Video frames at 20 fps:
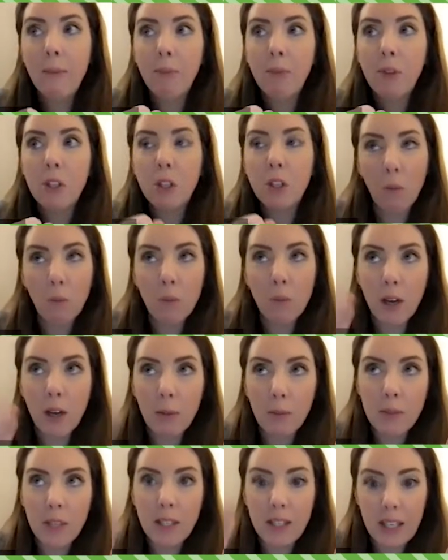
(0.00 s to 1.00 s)

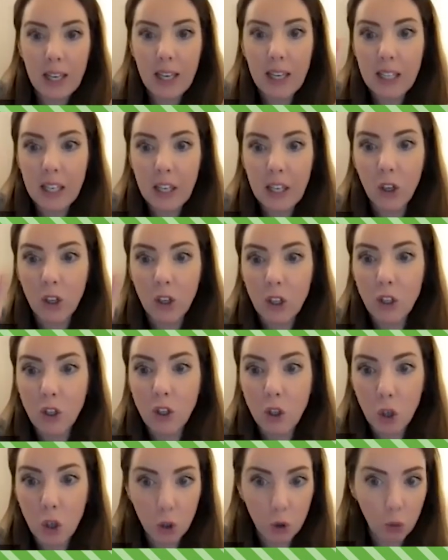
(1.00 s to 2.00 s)
sometimes it's easier to
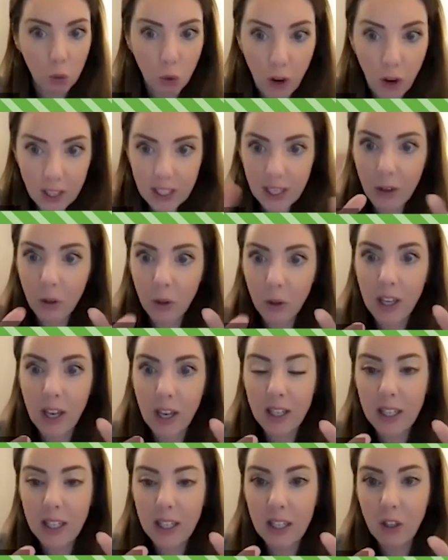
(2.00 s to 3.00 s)
just write down all the
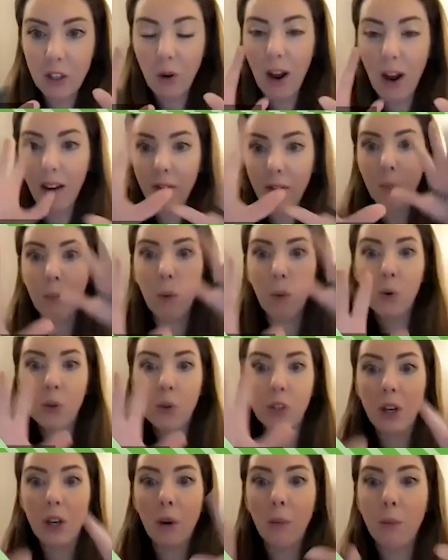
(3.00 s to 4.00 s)
ideas you have and post
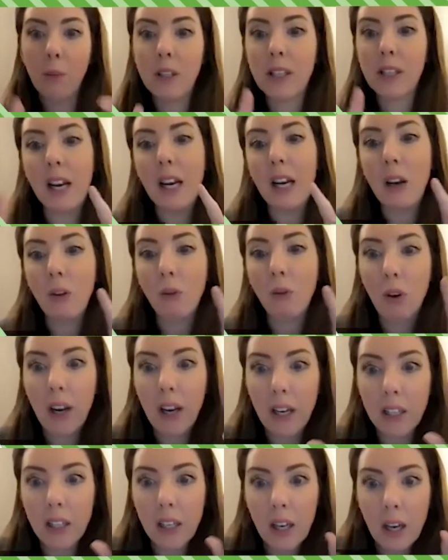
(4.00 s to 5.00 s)
it up and slightly
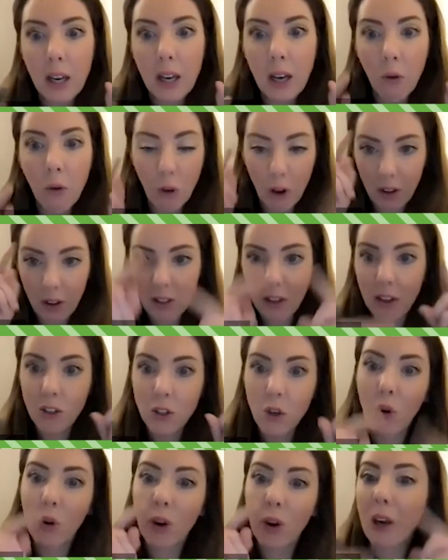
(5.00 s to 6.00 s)
read, rather than
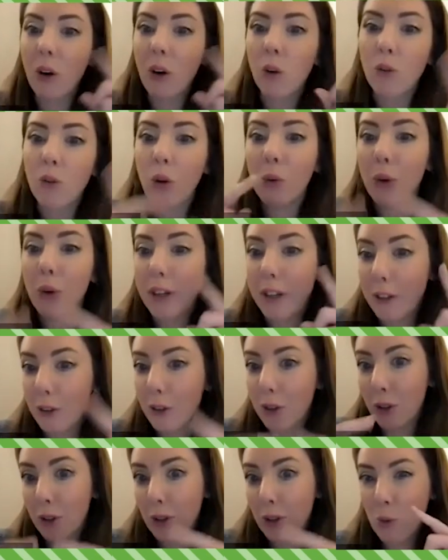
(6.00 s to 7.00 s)
talking over one
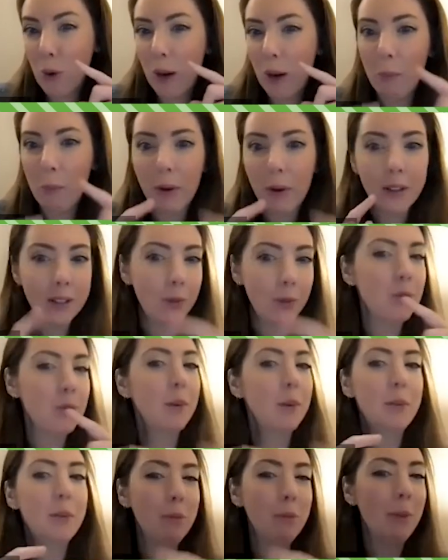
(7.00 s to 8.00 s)
another as well, because
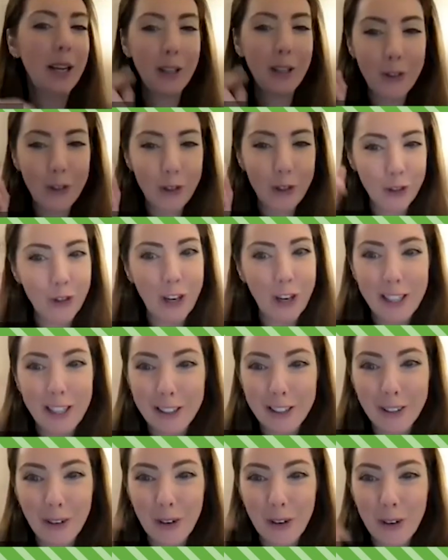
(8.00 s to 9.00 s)
sometimes you might lose your train of
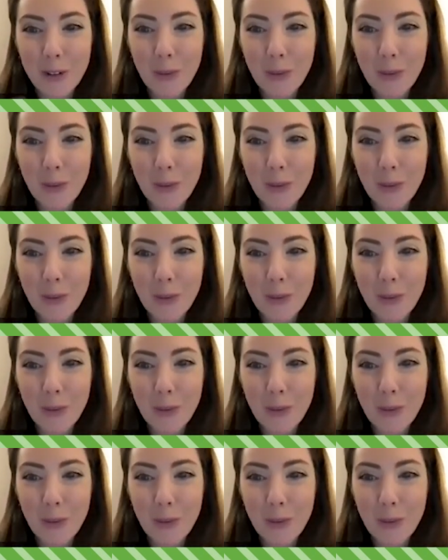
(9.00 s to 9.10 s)
thought.